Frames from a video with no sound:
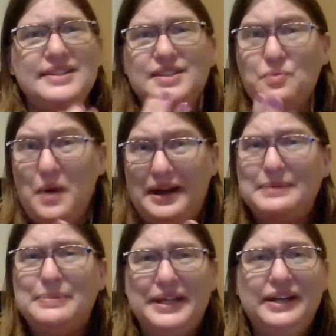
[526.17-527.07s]

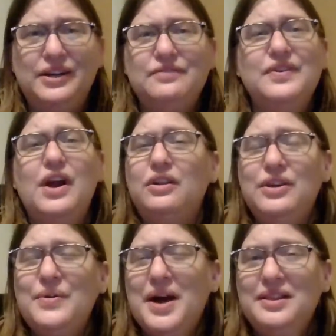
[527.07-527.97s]
wedding planner for
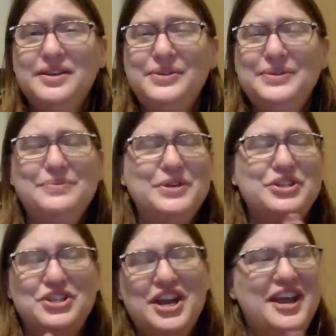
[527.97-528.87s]
Aloha Lagoon,
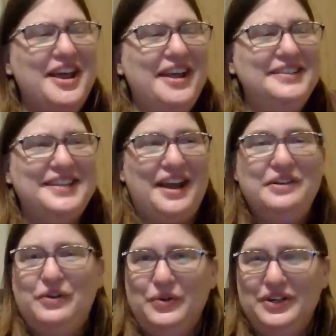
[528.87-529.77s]
which is kind
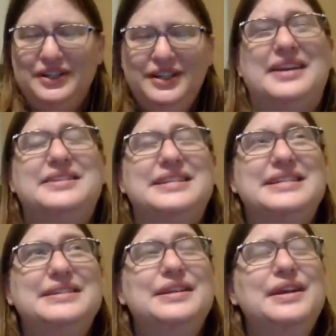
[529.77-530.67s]
of cool. I
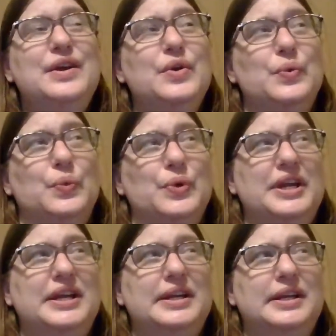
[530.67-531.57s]
didn't
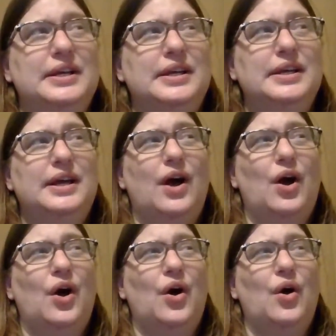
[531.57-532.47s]
read a
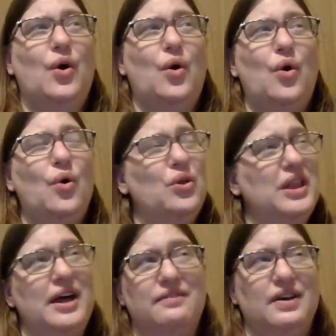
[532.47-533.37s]
whole
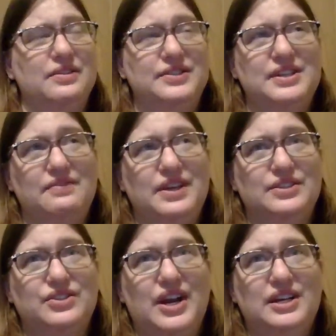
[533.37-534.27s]
lot of other stuff
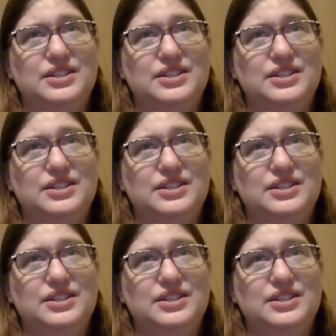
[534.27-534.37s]
yesterday.